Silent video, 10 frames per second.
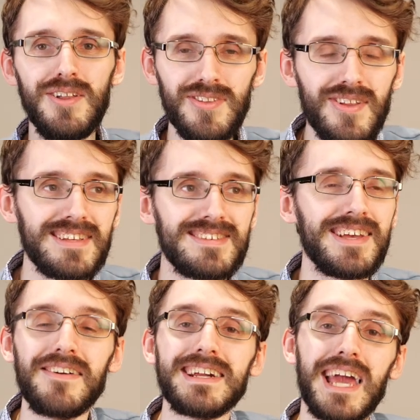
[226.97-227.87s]
Not
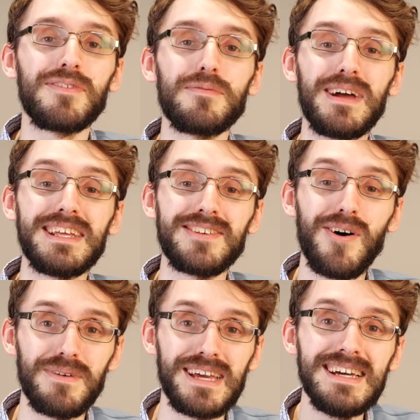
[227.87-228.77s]
necessarily everybody's
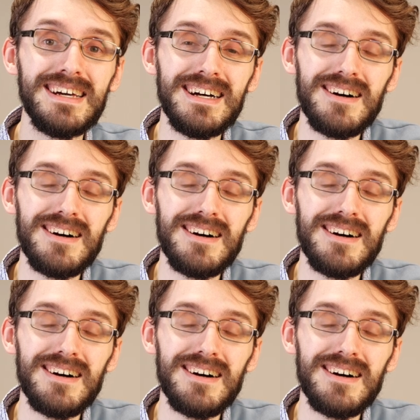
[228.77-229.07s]
hobby,